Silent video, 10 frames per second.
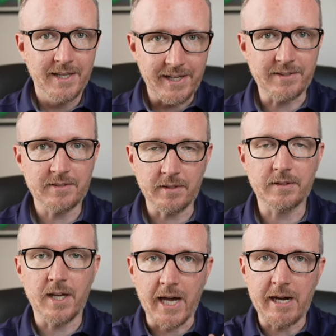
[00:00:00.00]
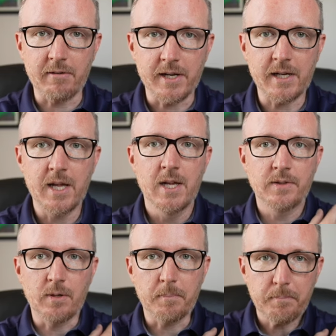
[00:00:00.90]
it's still tiring
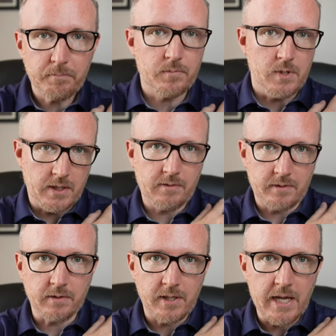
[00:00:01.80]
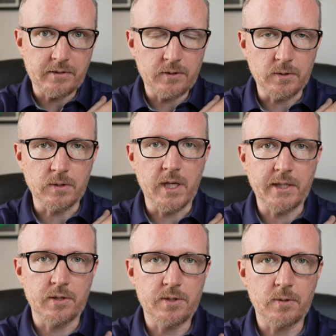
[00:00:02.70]
to It still takes a toll
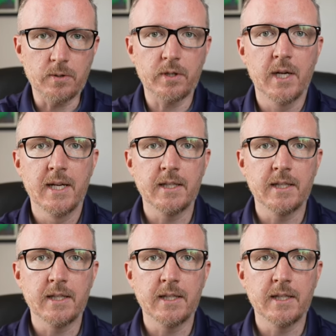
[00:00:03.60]
on your shoulder,